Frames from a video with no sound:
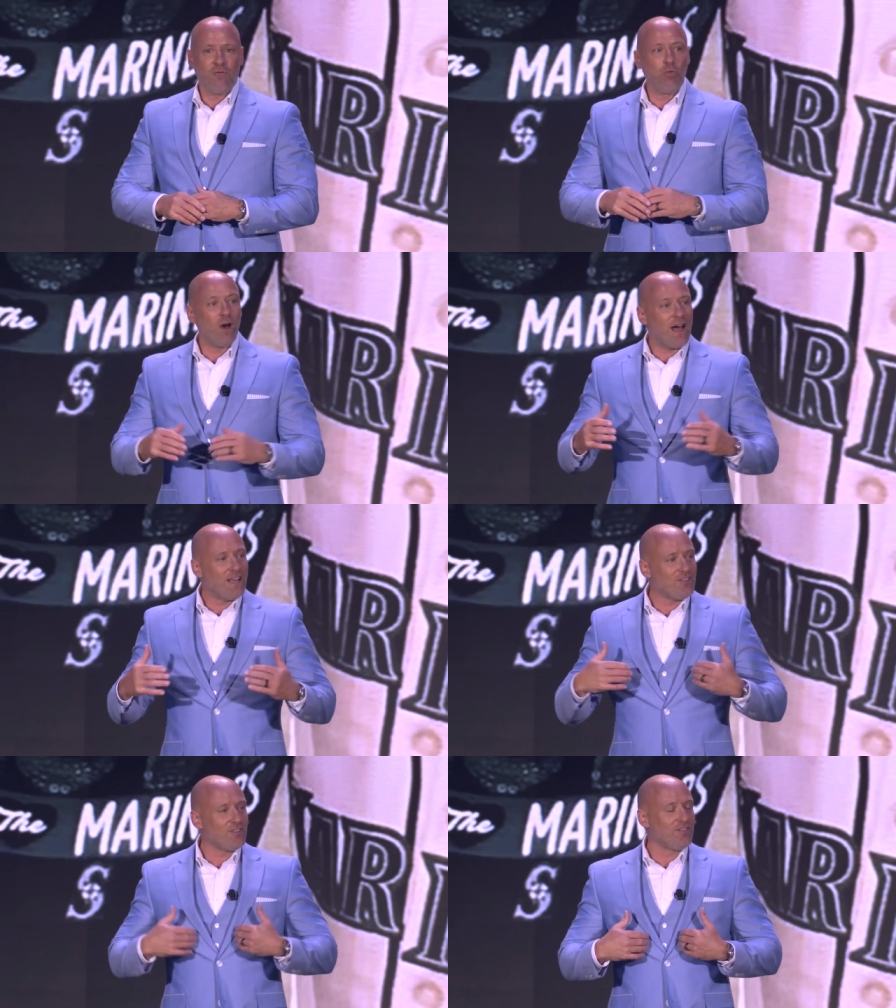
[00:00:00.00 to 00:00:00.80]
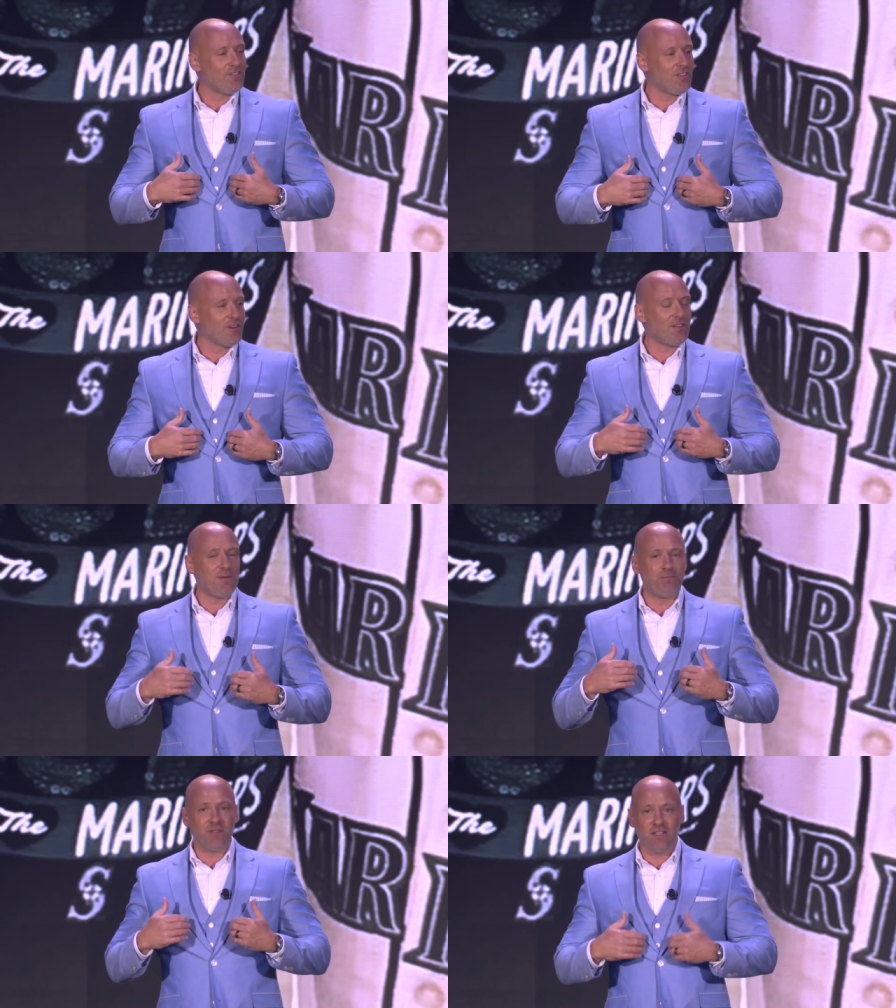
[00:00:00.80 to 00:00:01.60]
of what I sincerely
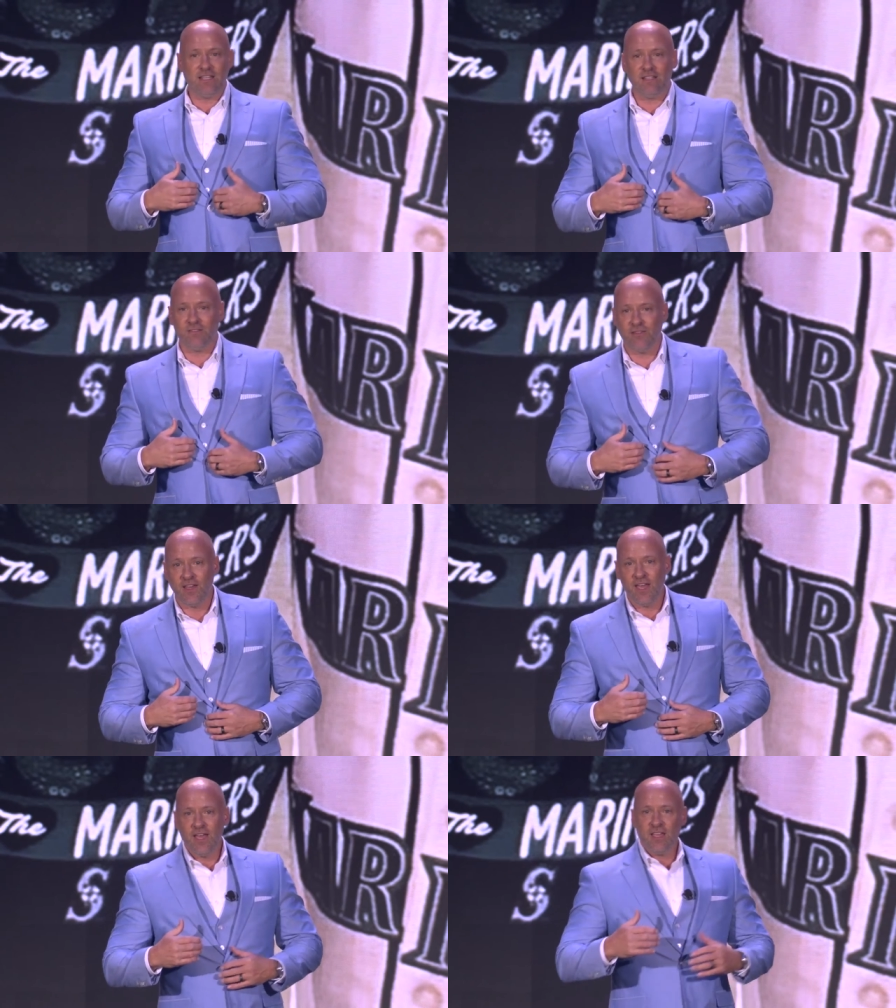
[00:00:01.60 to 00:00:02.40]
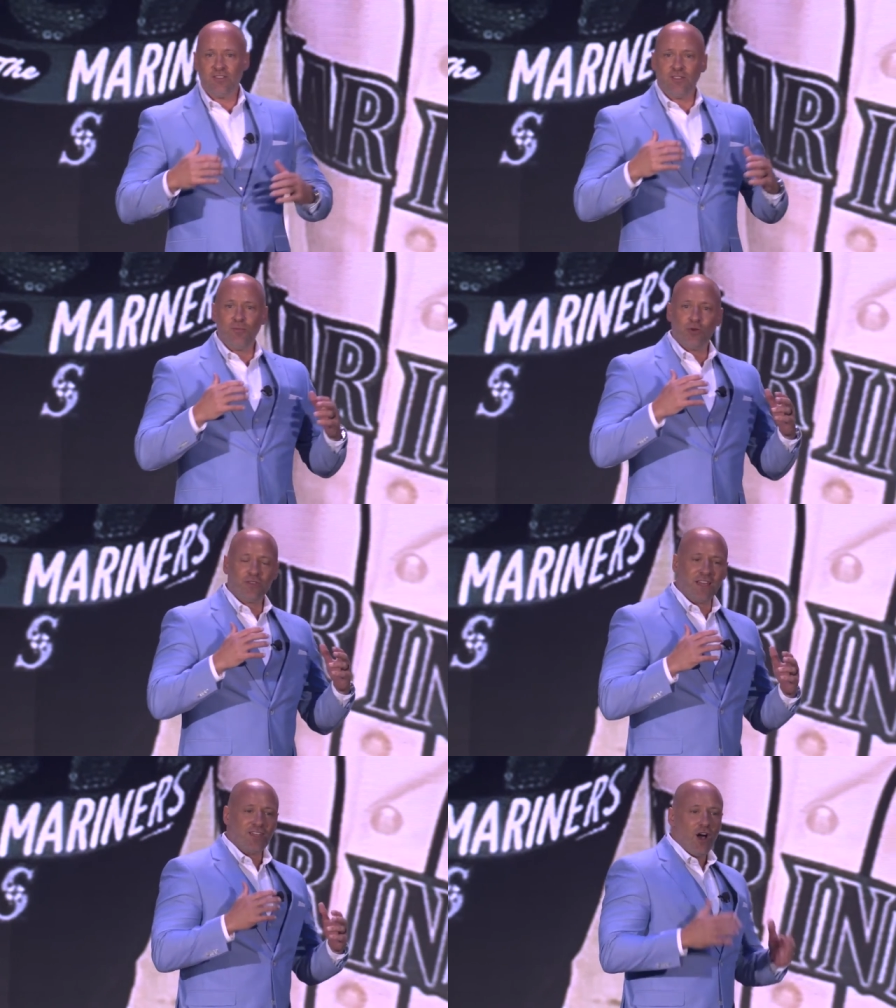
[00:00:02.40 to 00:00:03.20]
believe is the
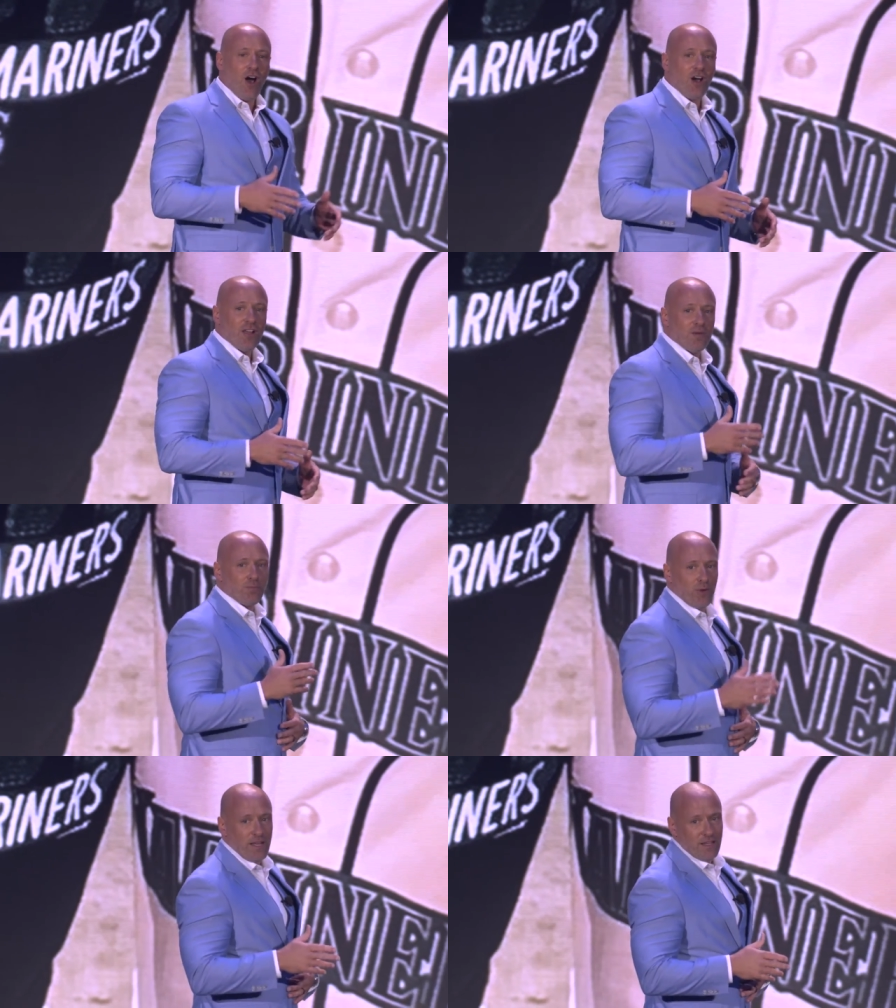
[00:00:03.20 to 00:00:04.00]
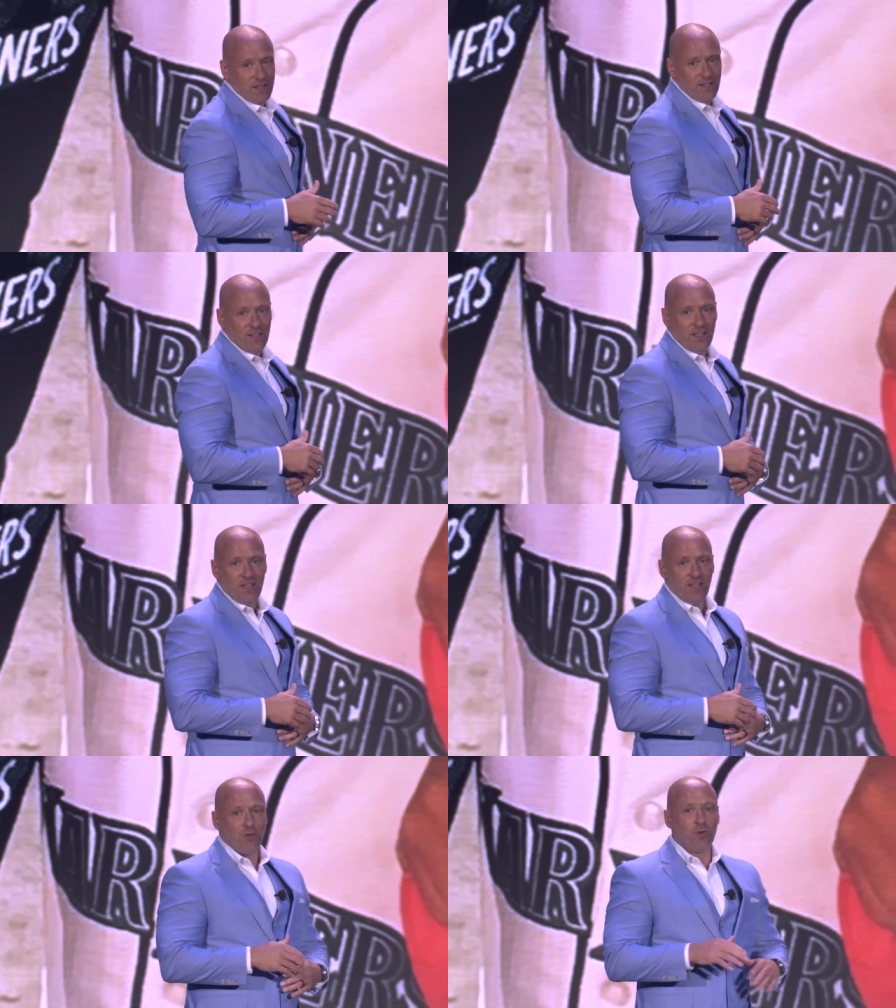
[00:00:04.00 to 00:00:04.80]
most iconic brand
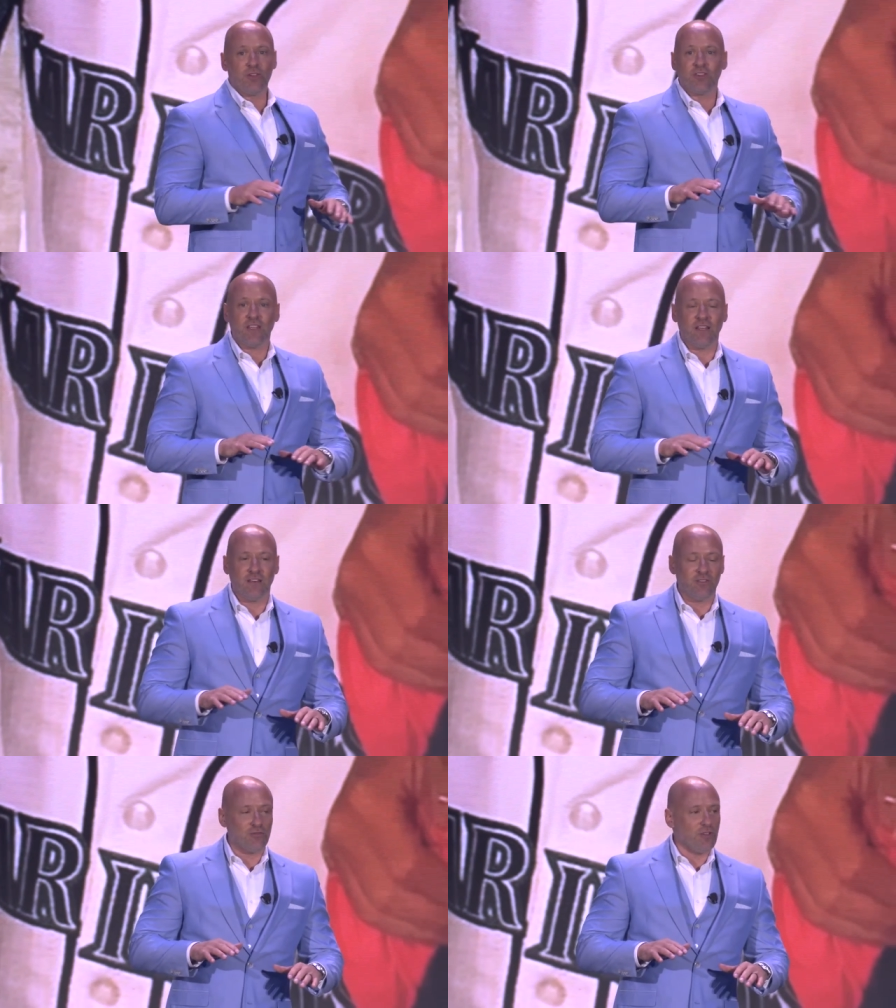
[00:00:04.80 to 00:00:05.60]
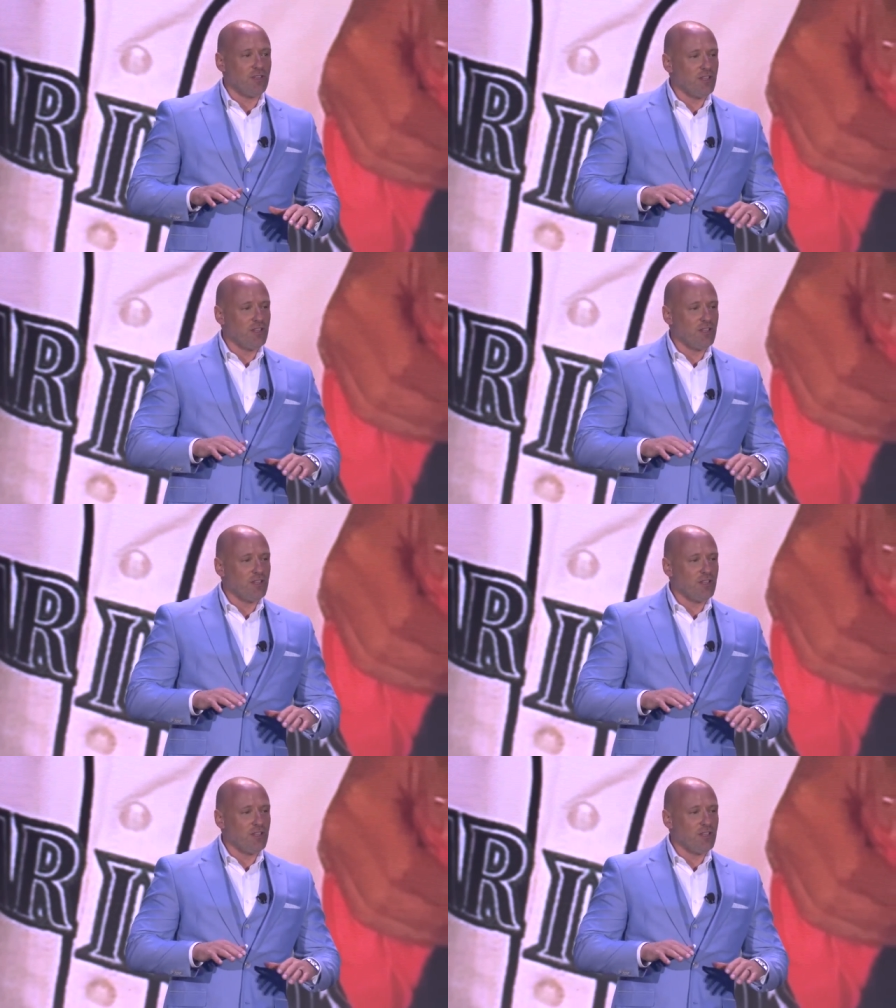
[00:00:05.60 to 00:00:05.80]
in the real estate industry,